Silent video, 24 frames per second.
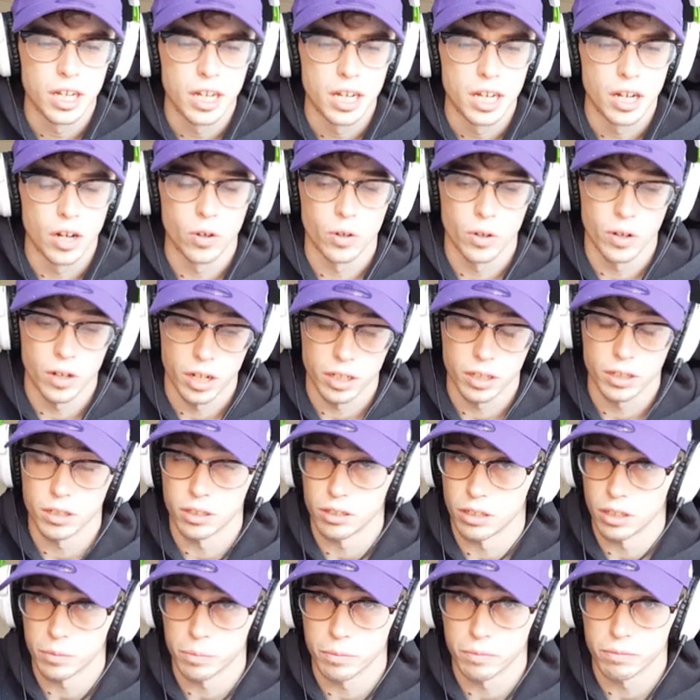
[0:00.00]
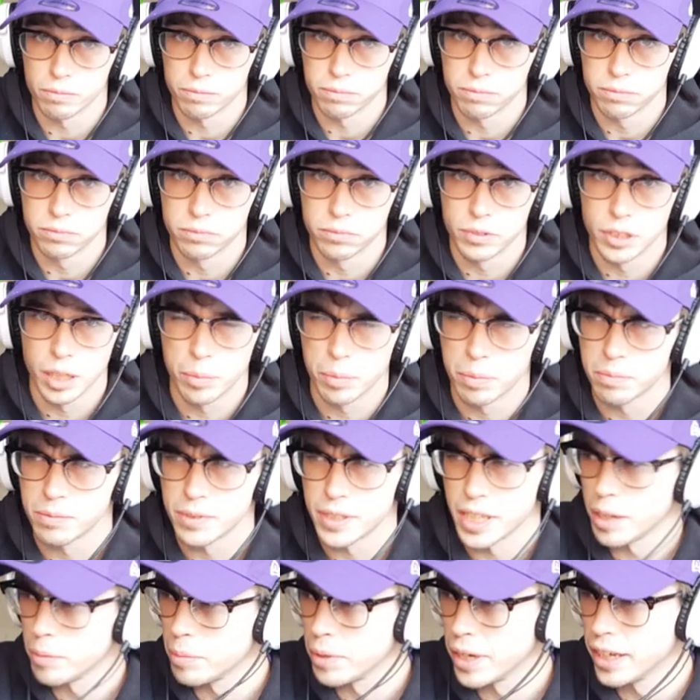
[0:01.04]
Oh, did I
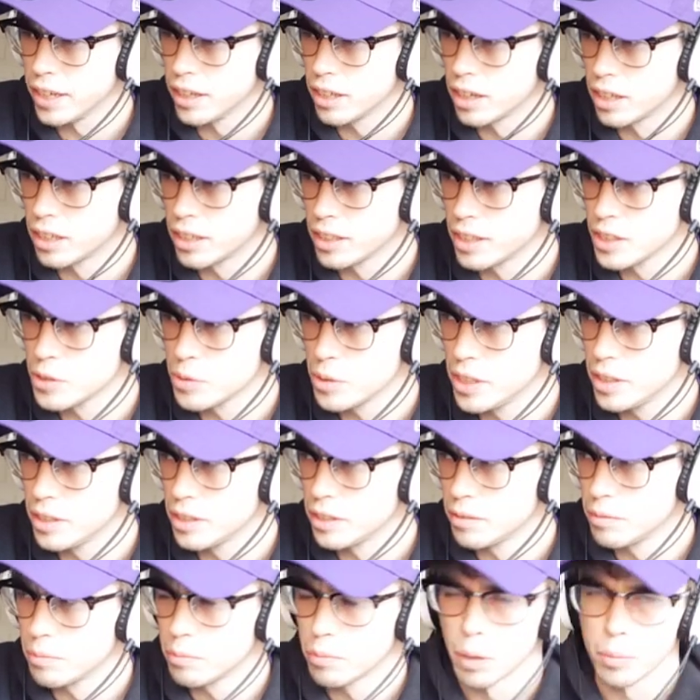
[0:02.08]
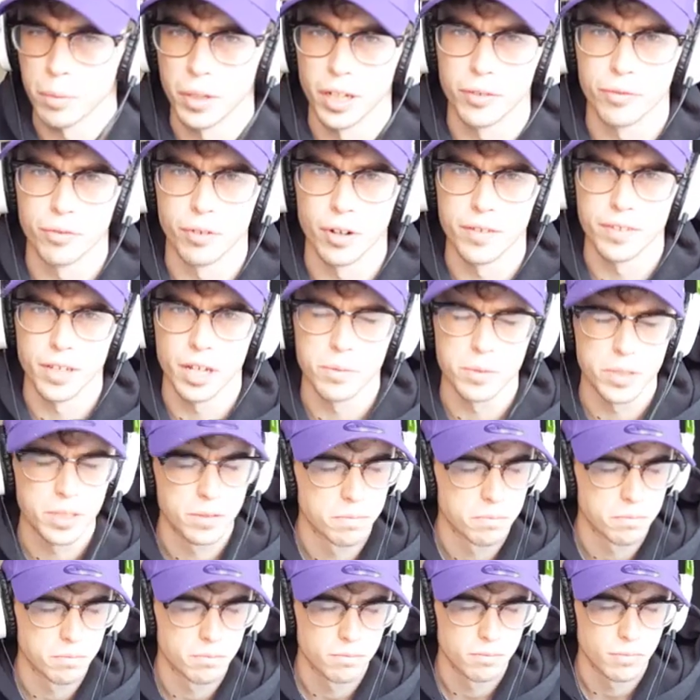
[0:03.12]
say I'm playing Connor this week? Probably like 5 times.
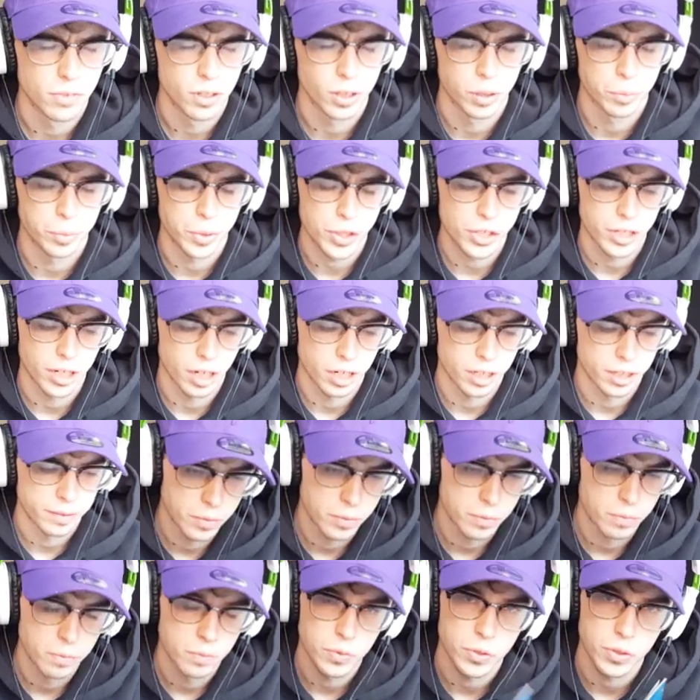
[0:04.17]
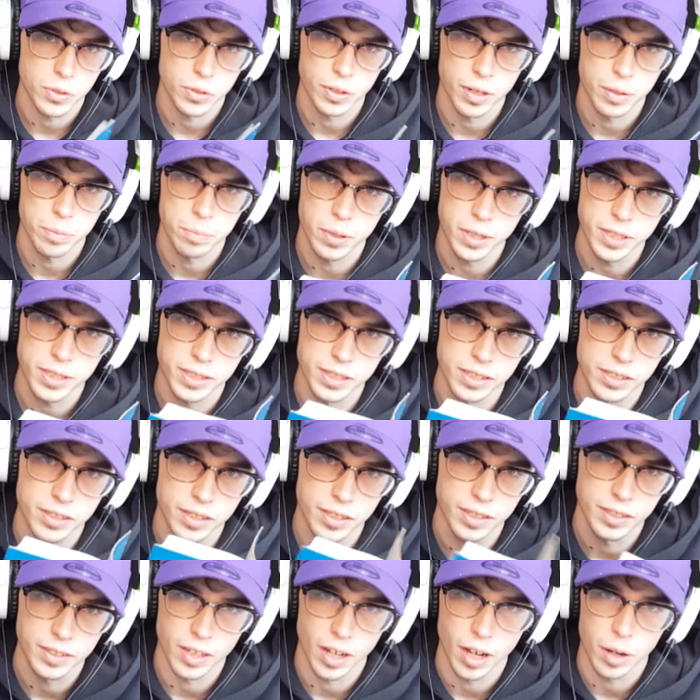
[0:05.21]
I'm going to beat you, Connor. So that brings us to
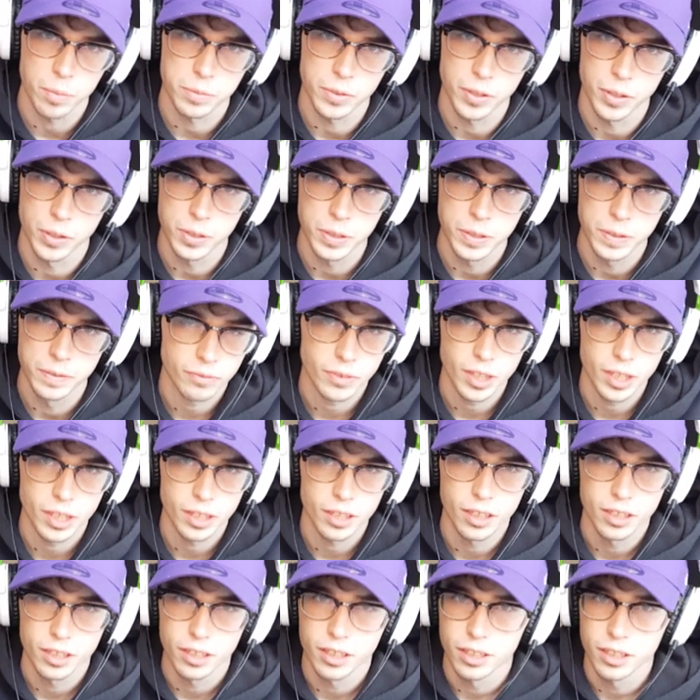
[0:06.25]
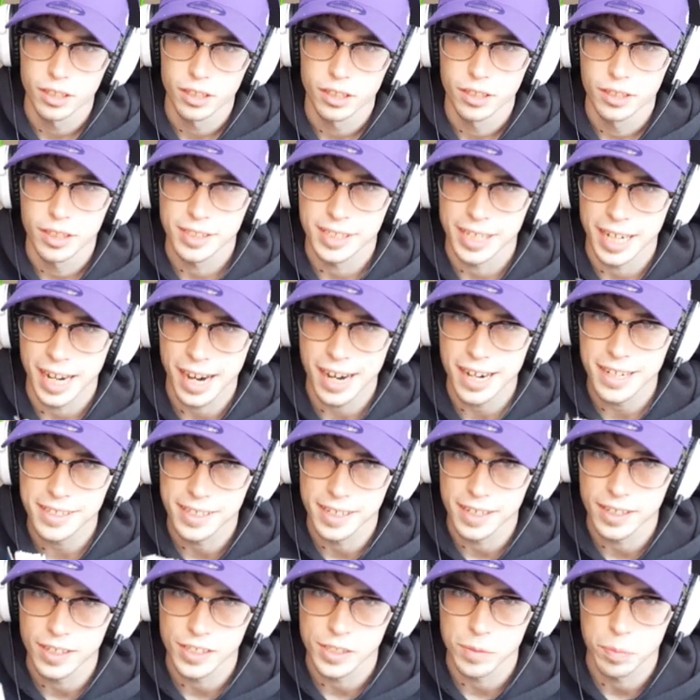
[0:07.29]
the top 2. There's an arse
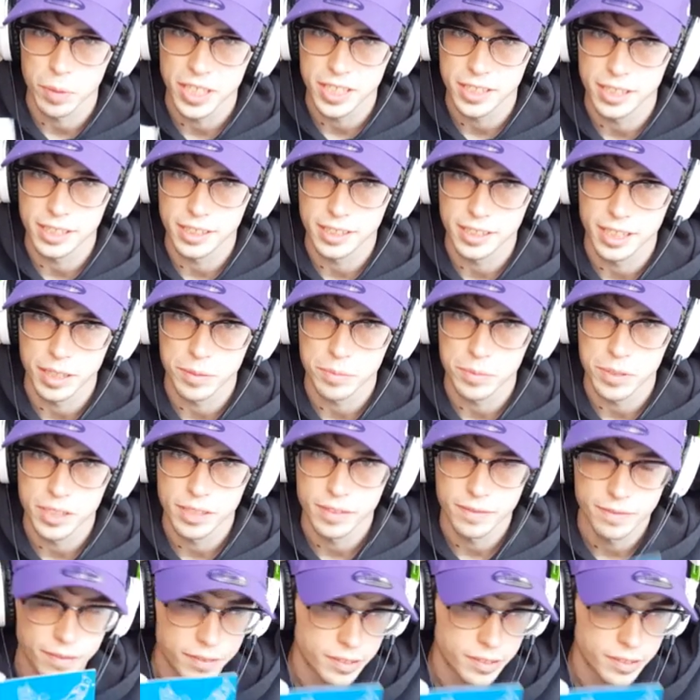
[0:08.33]
here that splits these teams.